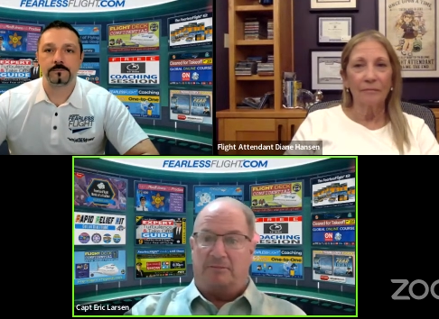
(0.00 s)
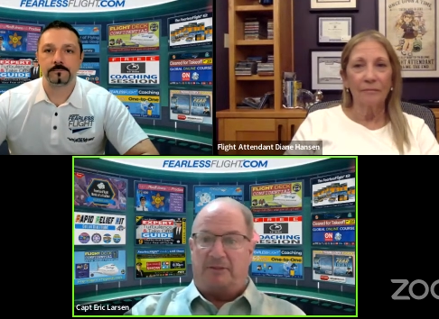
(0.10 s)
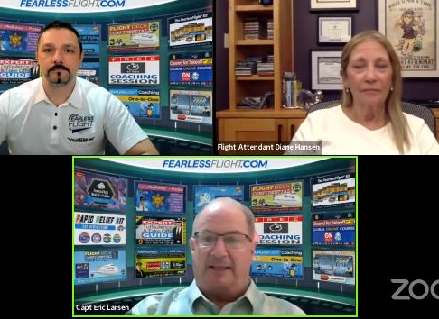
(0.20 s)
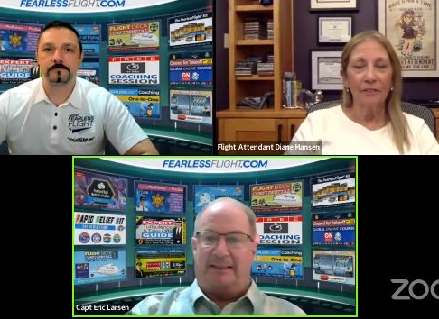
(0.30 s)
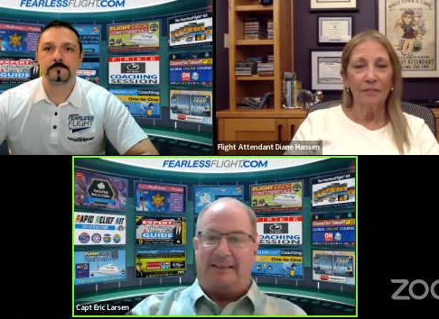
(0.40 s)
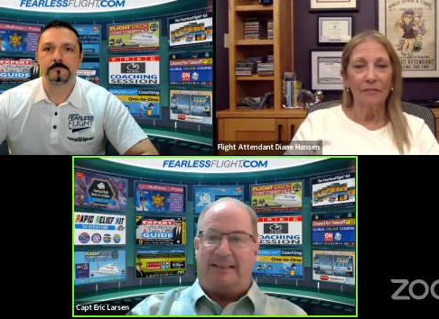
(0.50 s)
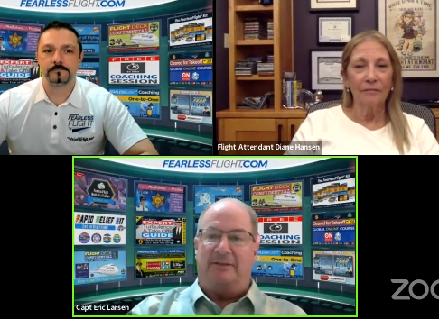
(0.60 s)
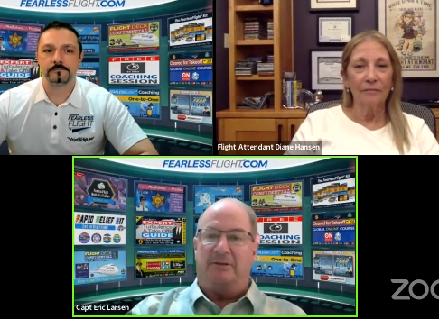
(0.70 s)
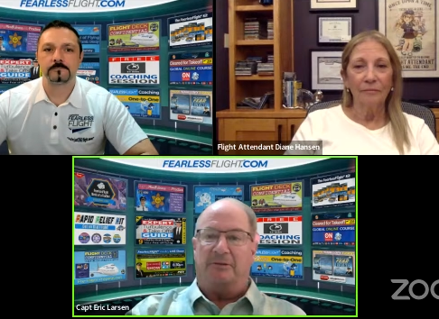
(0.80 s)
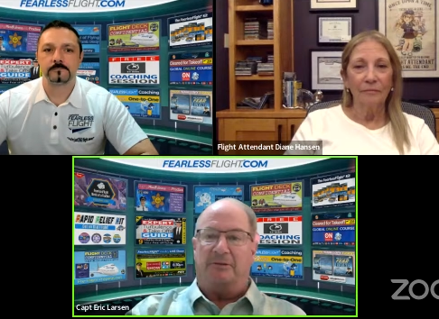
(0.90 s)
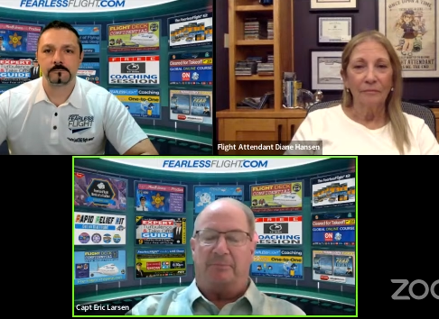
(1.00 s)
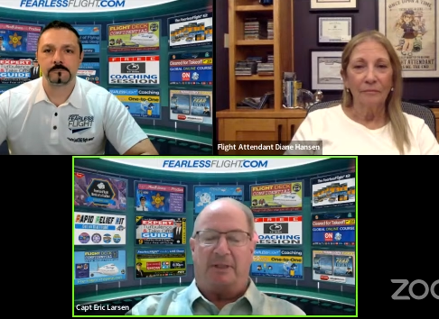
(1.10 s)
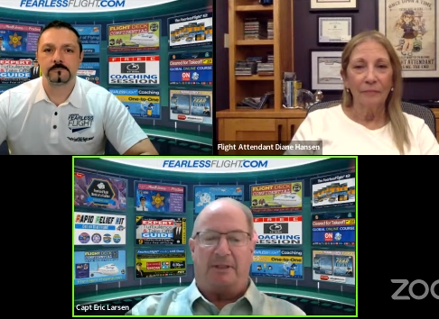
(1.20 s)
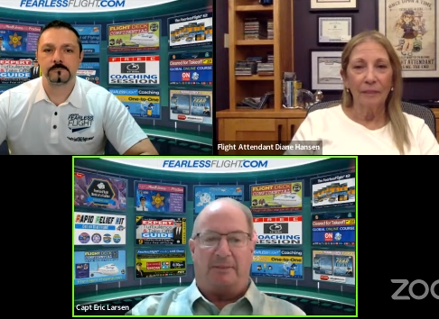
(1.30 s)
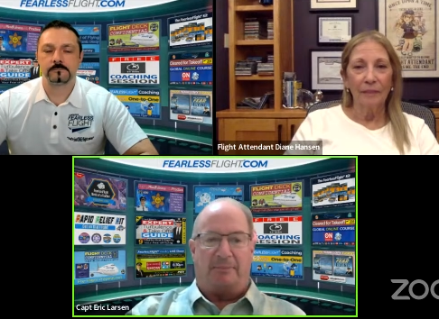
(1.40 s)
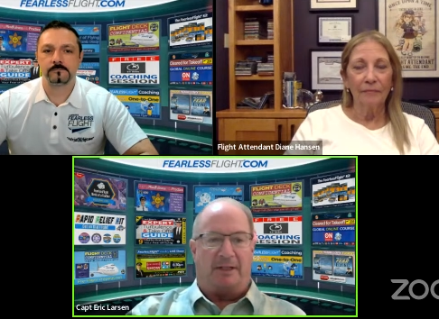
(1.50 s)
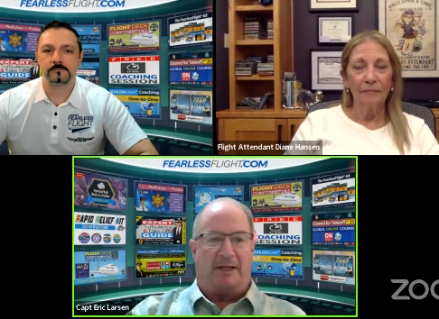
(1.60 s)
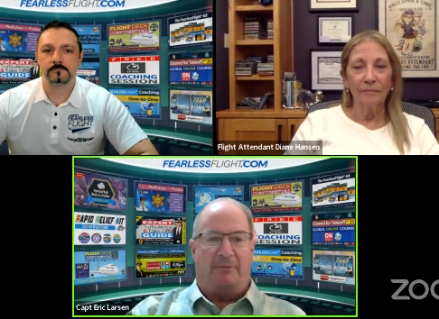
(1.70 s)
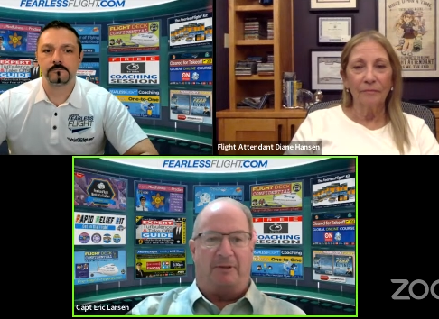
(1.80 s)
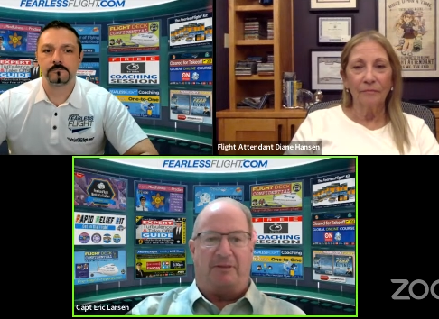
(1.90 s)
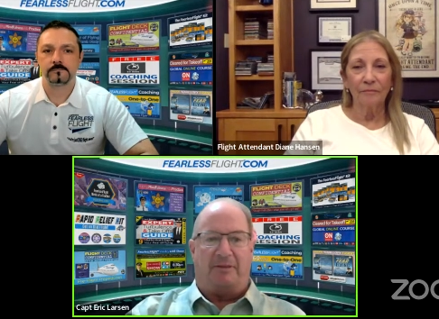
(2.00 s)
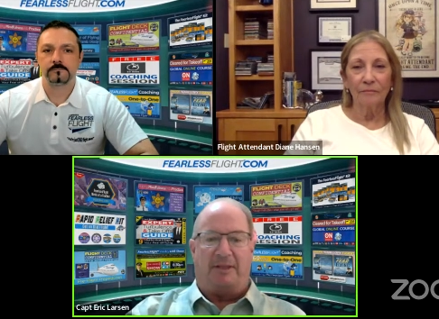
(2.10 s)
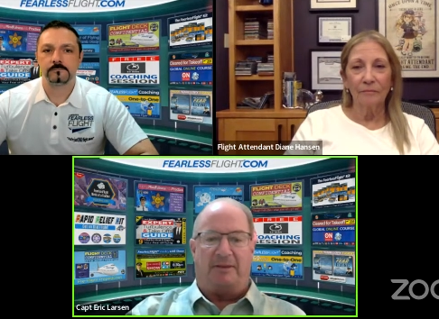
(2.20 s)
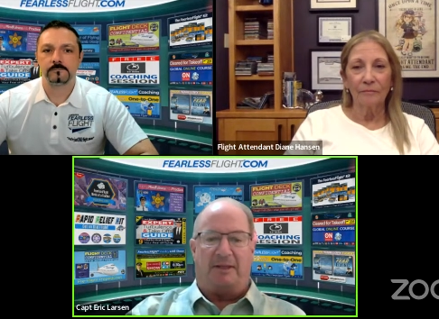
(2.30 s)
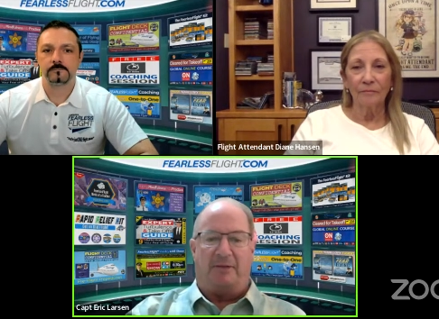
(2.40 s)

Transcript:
Speaker 1: yet either, but but I would think they